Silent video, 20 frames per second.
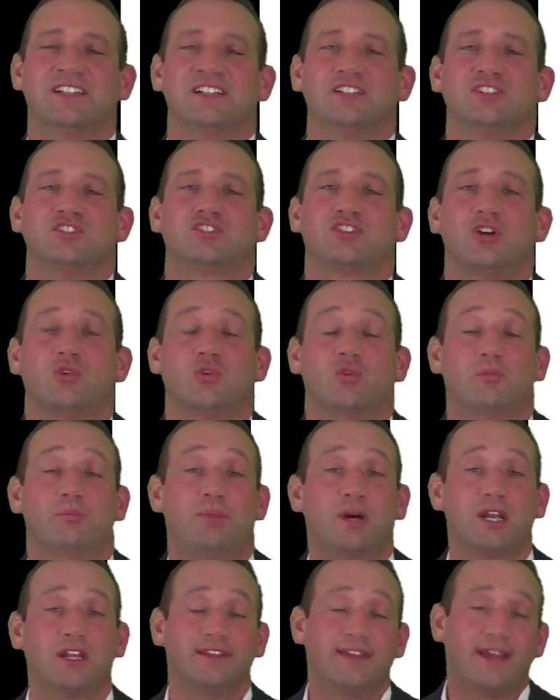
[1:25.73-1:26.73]
So,
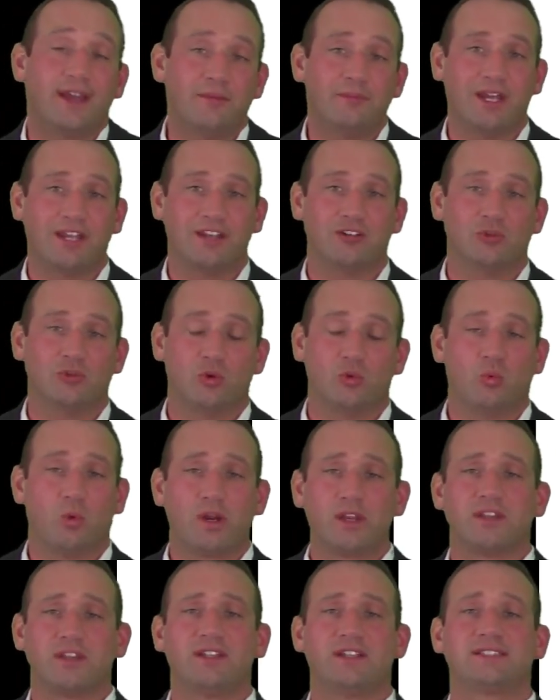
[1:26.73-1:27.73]
but in that manual, what
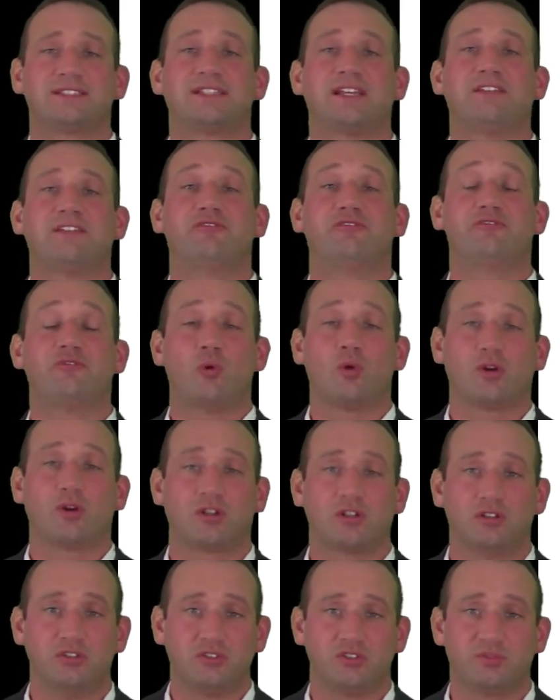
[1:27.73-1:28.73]
did they say 4
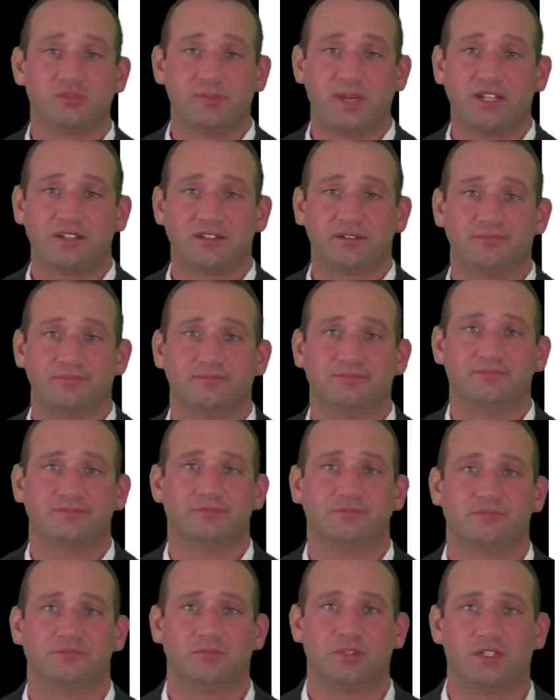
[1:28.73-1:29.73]
clues meant?
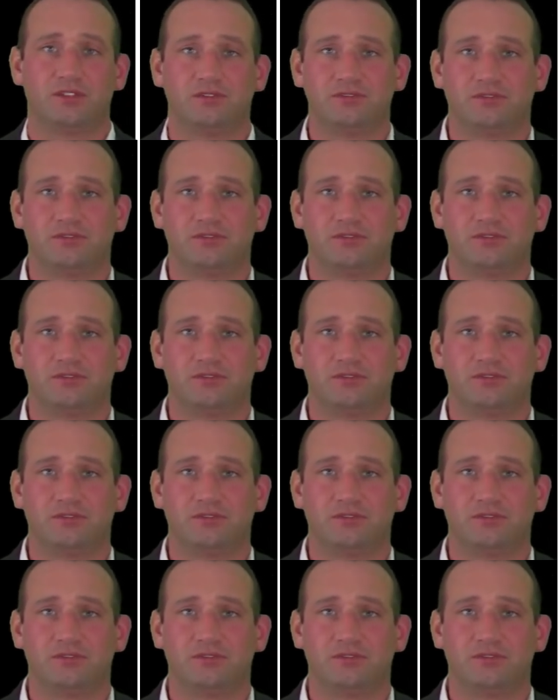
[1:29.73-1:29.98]
Well,